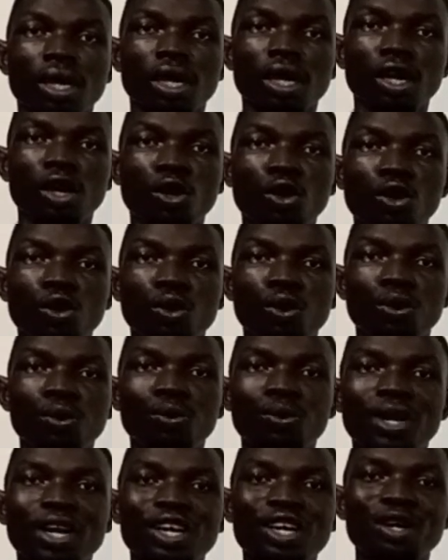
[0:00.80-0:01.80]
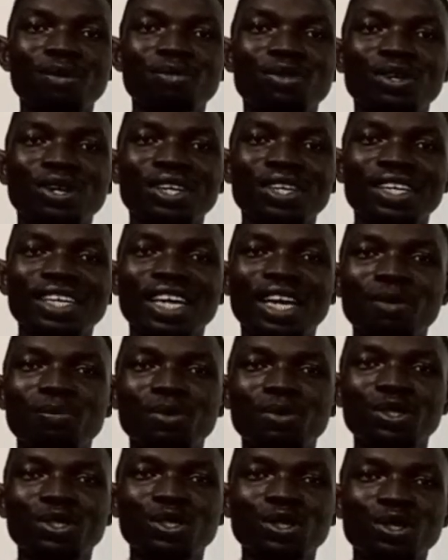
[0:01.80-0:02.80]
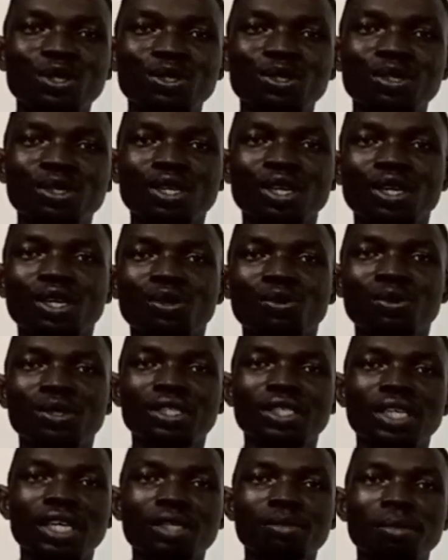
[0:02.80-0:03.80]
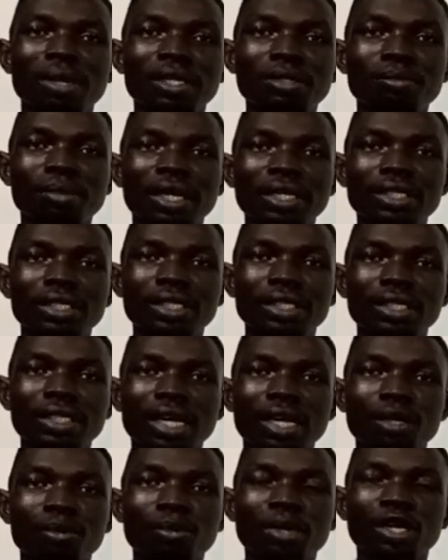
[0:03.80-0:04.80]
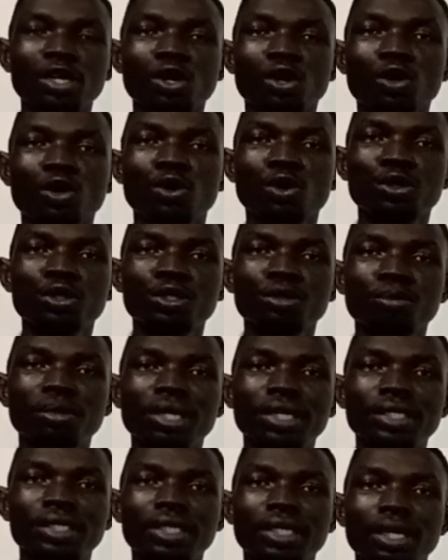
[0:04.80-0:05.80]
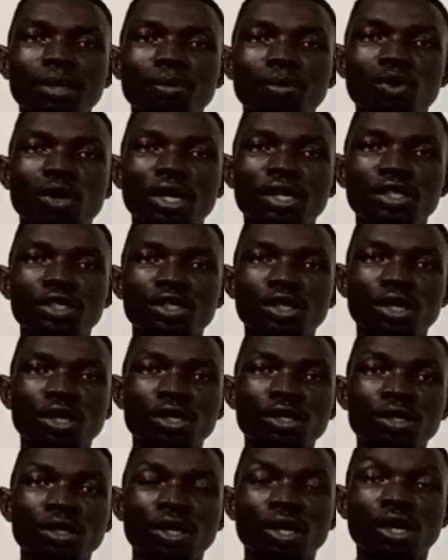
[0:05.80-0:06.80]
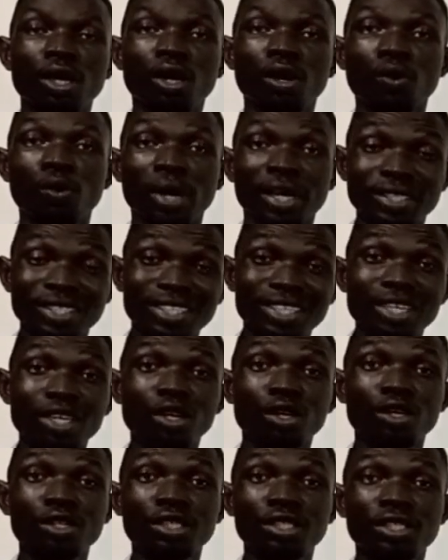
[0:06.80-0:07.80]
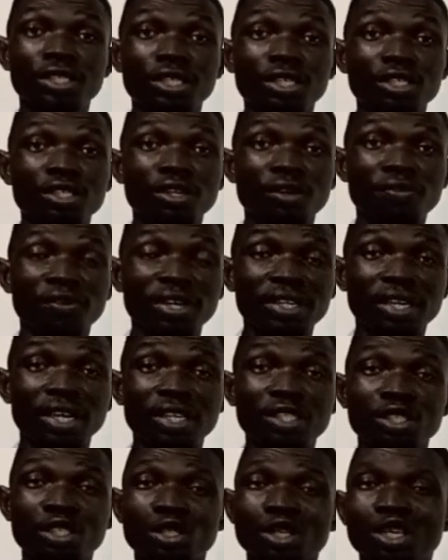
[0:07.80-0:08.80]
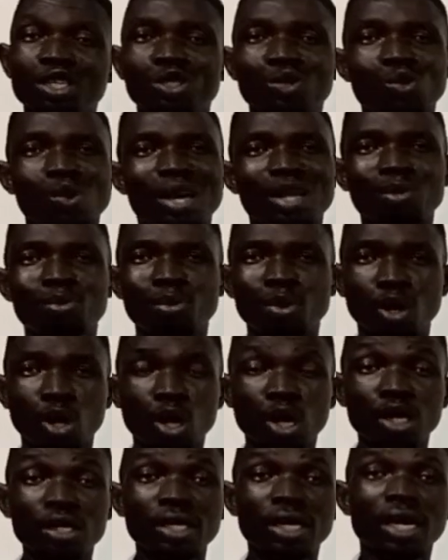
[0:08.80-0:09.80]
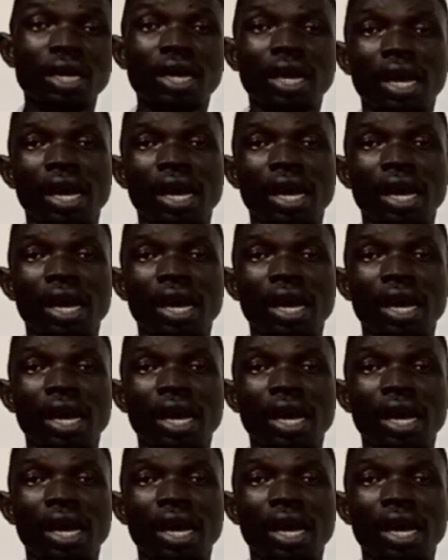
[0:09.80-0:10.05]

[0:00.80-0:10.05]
Hello, welcome to another episode with Judge Mathematics. I remain your host, Milton Eduarijon. We're still on the series of factorization. It's quite broad.